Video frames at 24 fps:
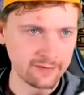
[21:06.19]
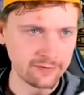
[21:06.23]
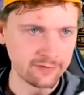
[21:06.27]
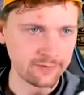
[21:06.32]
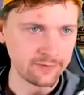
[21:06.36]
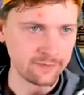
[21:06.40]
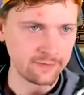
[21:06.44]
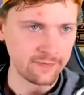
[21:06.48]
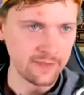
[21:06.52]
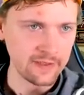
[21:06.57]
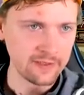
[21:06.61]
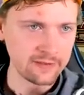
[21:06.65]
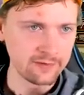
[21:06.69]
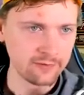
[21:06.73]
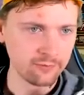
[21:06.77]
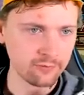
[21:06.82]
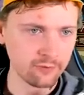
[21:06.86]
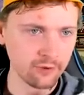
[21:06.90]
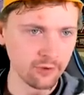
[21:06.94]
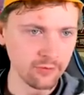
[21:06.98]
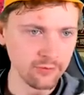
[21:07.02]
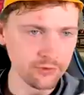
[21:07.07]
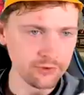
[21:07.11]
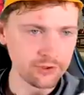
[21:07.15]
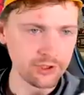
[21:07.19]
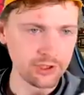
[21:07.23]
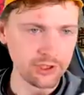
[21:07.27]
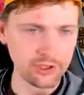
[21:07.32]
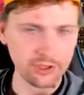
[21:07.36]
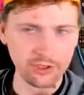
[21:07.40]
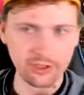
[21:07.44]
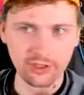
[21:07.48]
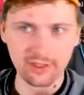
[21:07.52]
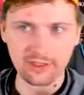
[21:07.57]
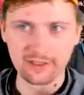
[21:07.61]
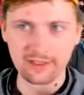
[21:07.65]
So thanks to those
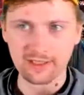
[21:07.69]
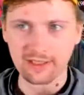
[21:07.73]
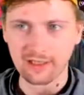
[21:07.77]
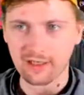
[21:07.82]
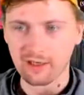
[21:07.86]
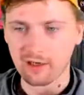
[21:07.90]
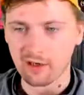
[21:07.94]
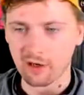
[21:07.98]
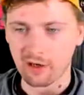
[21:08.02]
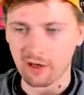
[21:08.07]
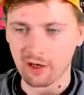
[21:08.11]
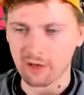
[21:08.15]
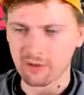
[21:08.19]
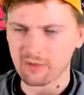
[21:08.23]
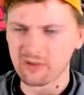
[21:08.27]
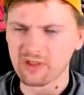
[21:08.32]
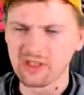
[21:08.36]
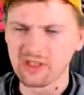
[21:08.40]
changes our